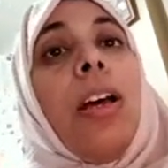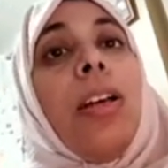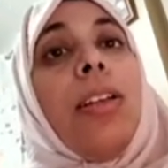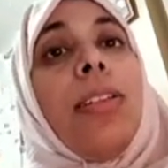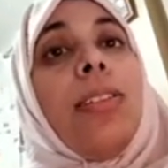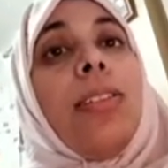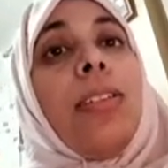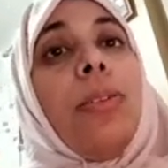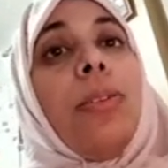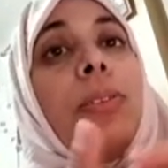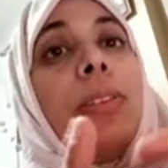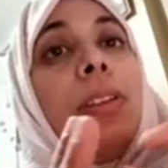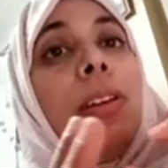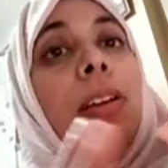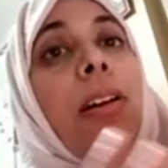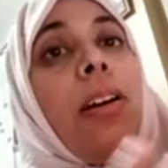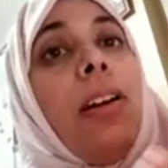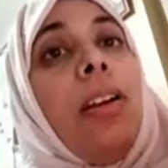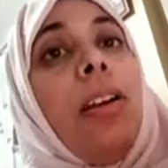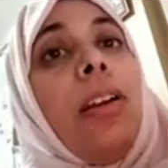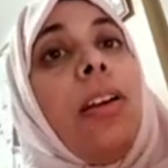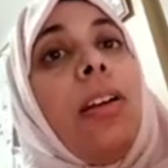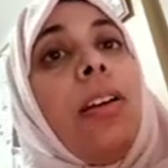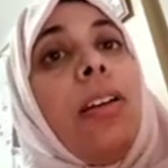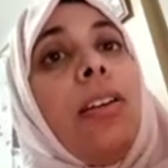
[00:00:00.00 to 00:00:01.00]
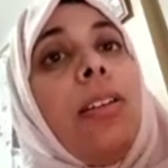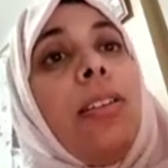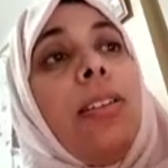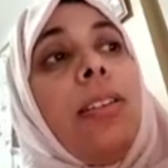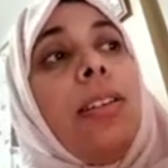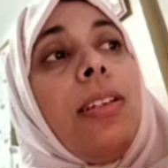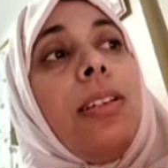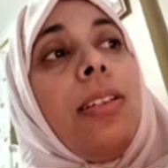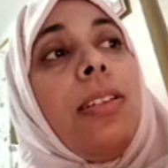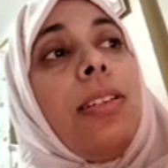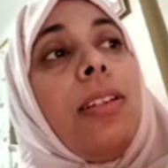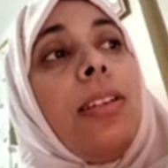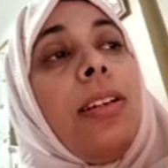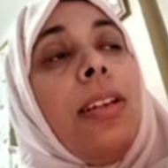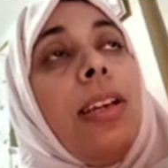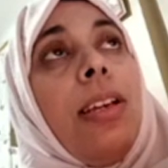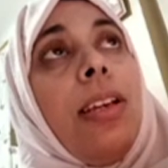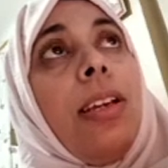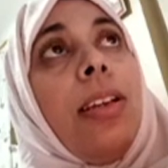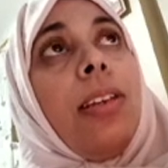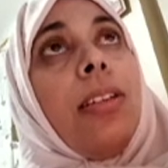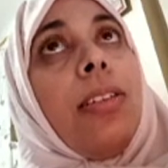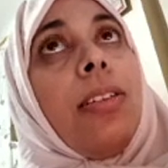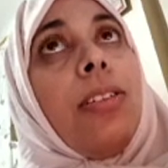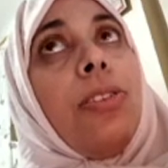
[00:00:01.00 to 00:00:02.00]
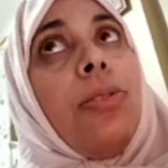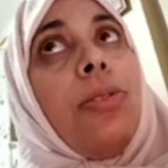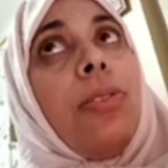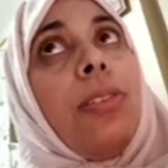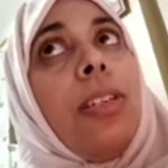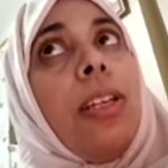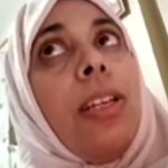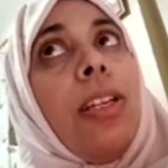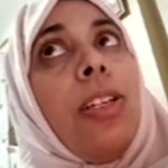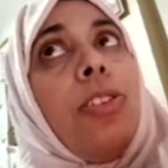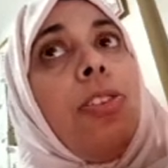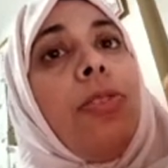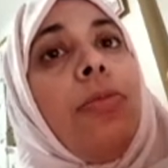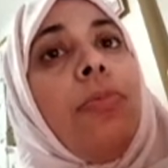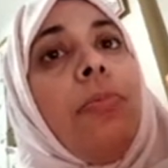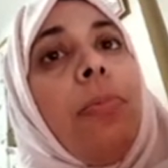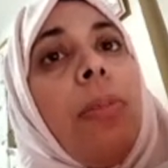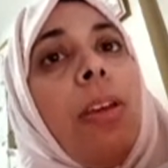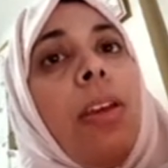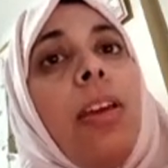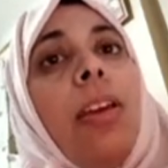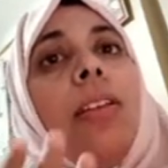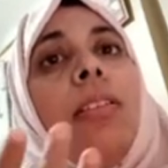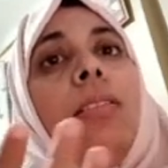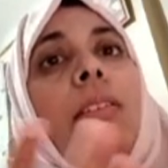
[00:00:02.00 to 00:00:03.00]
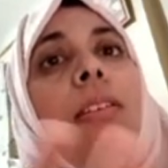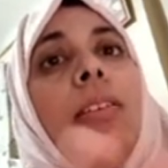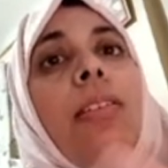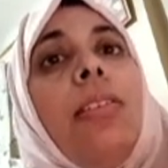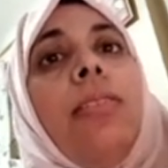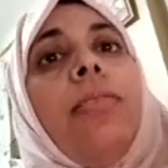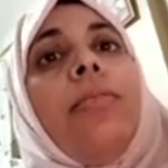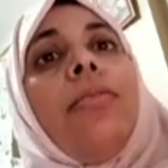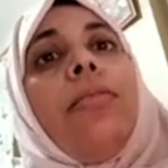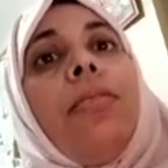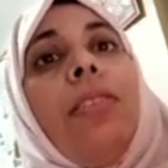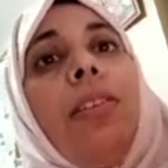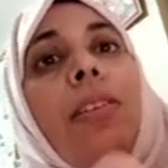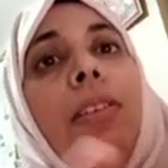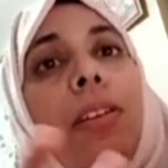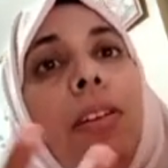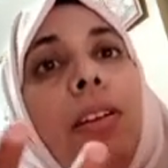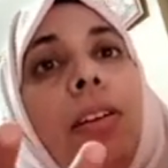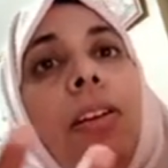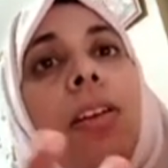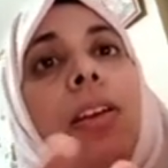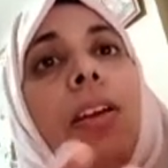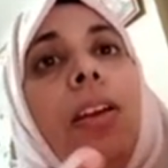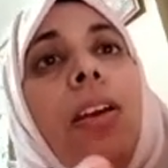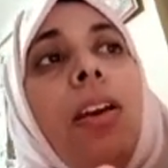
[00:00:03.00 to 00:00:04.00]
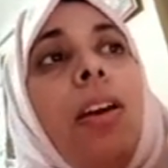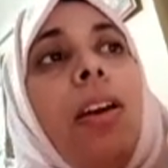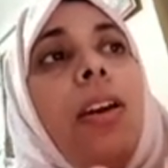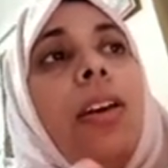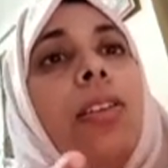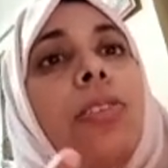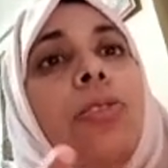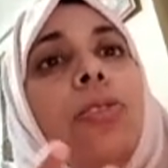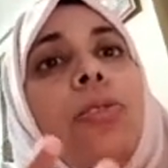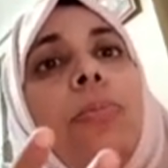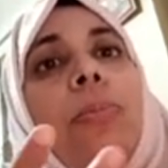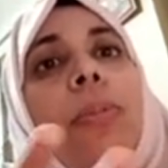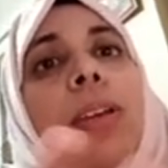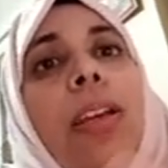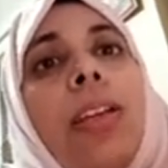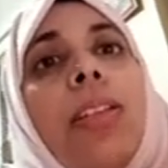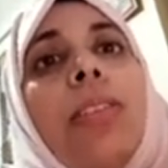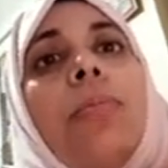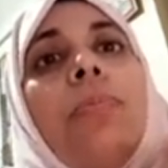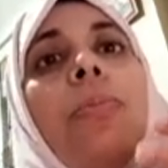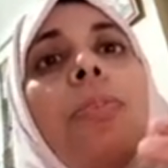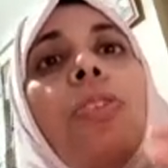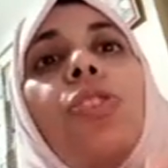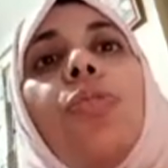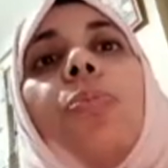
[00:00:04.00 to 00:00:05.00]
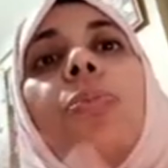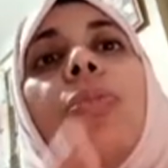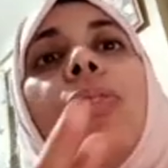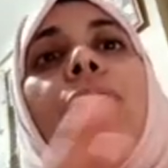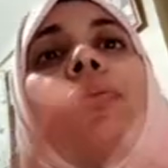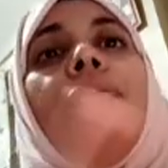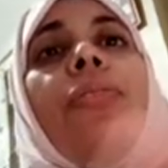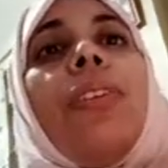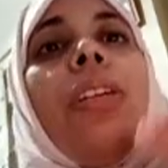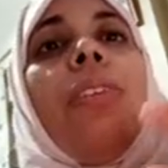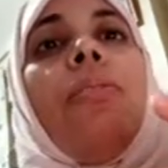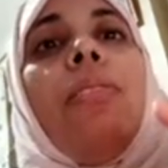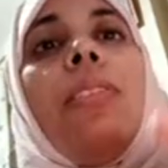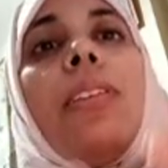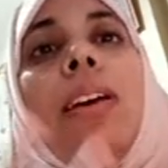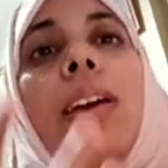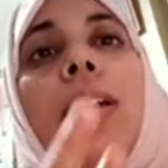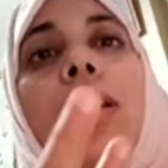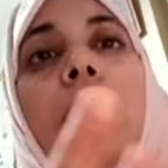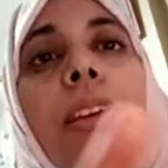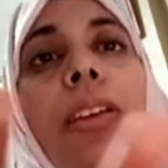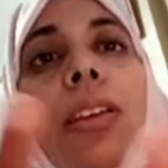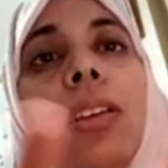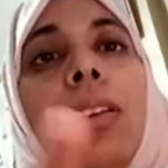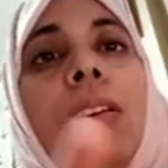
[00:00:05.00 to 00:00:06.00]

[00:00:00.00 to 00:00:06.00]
So they are like to say, to make it easier and to make it much more real-like